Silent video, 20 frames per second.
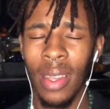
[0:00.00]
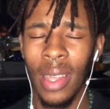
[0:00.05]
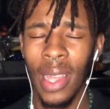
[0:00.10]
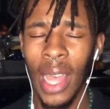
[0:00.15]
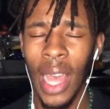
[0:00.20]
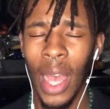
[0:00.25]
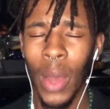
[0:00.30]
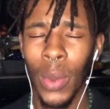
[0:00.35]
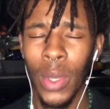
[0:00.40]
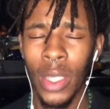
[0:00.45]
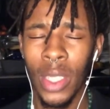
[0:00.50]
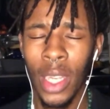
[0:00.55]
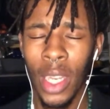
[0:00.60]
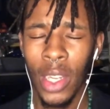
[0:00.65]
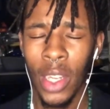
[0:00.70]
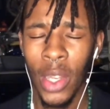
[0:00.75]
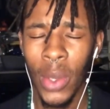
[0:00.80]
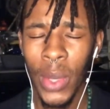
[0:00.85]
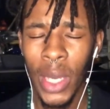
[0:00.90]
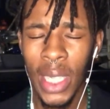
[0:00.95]
Our
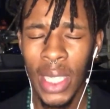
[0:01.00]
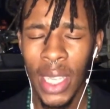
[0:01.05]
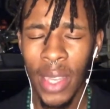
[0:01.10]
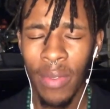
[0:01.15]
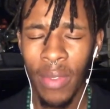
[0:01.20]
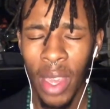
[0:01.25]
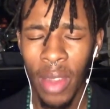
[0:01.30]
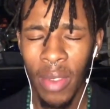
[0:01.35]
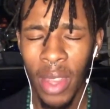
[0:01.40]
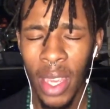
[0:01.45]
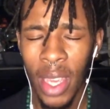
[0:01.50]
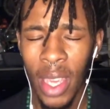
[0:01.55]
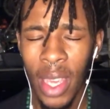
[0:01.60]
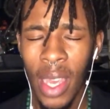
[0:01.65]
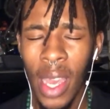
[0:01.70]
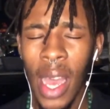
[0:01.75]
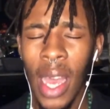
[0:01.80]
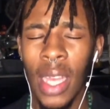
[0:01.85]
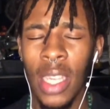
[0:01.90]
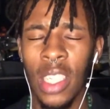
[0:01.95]
shadow is a very key
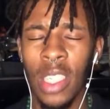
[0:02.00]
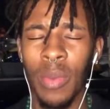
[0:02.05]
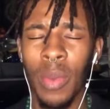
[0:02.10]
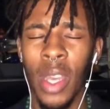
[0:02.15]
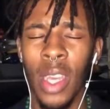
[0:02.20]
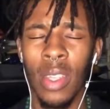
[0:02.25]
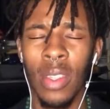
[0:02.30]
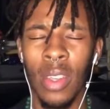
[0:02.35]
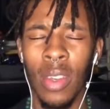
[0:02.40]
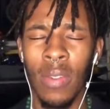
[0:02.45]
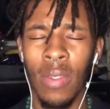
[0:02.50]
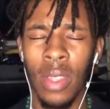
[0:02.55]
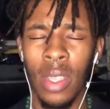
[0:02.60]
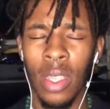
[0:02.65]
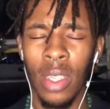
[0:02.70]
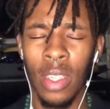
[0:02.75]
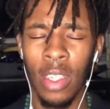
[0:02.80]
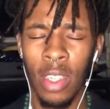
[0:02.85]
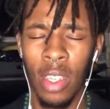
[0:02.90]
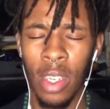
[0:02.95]
aspect of this
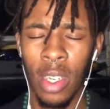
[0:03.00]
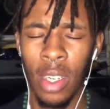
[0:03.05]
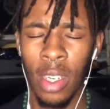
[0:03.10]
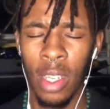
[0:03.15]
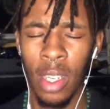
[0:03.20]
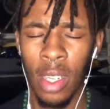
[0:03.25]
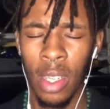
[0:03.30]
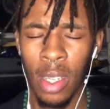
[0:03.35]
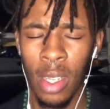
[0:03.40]
journey.